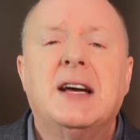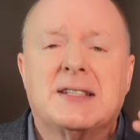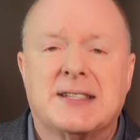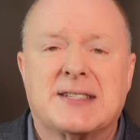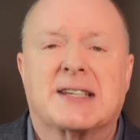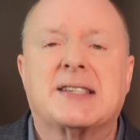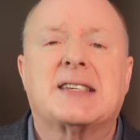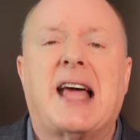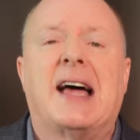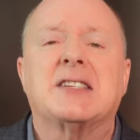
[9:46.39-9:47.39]
to
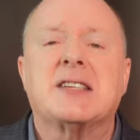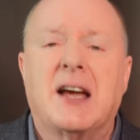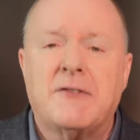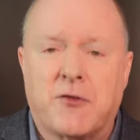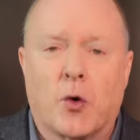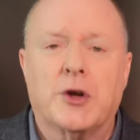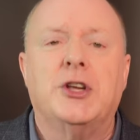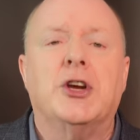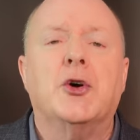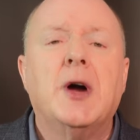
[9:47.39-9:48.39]
success for
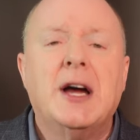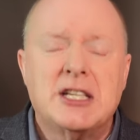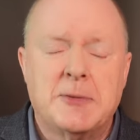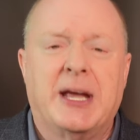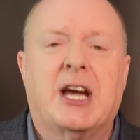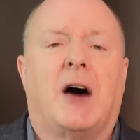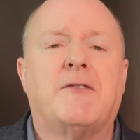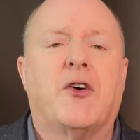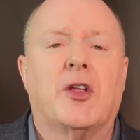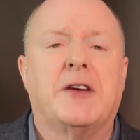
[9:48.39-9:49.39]
you to become
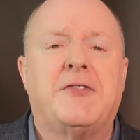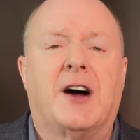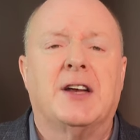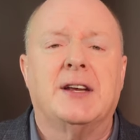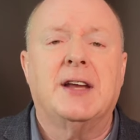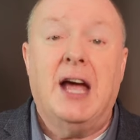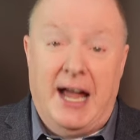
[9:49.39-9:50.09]
fully funded.